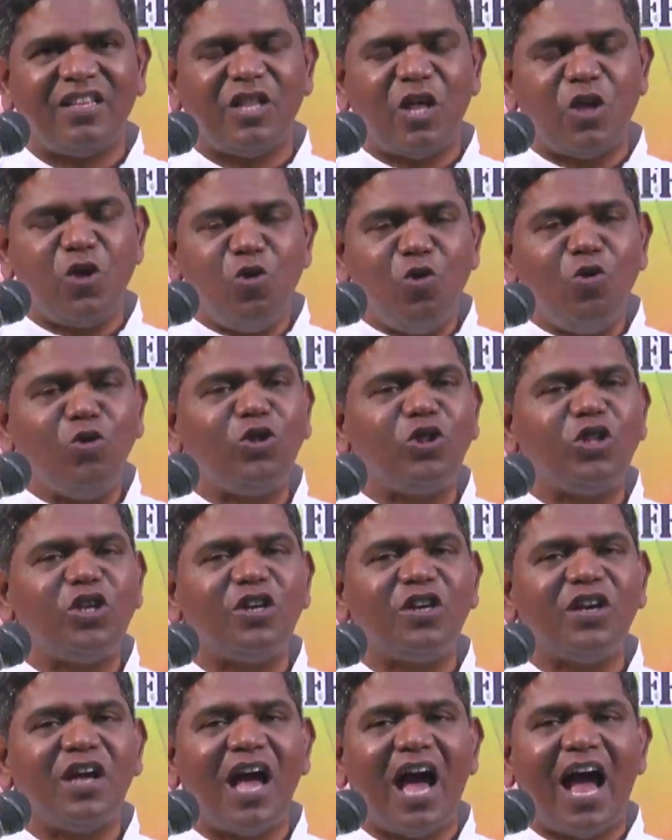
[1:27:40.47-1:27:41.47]
the youth
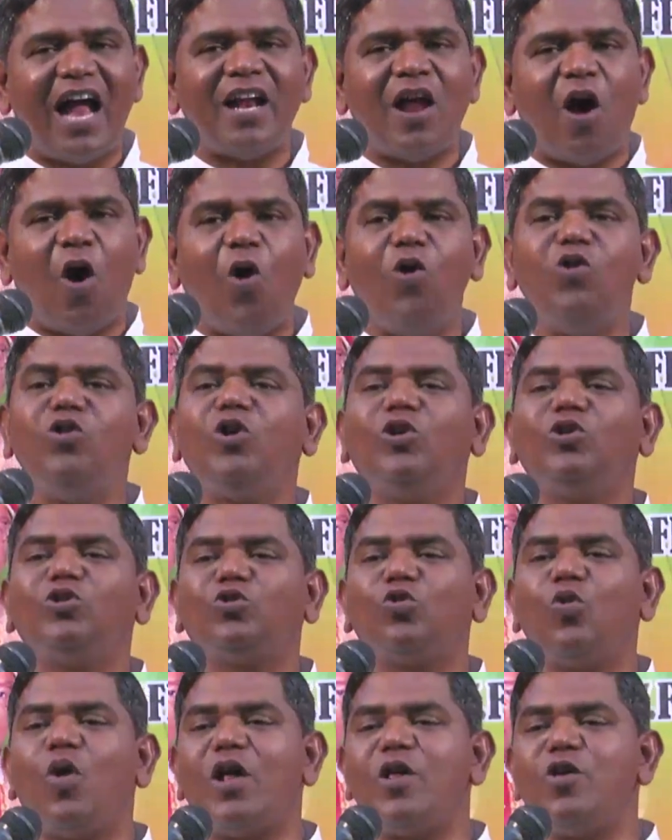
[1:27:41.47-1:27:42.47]
and all those
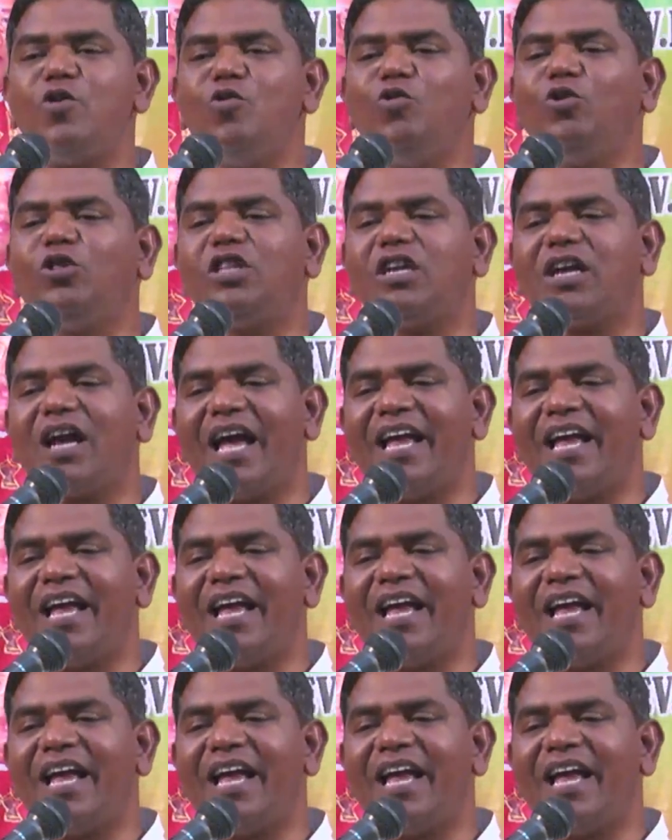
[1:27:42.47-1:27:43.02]
who are youth.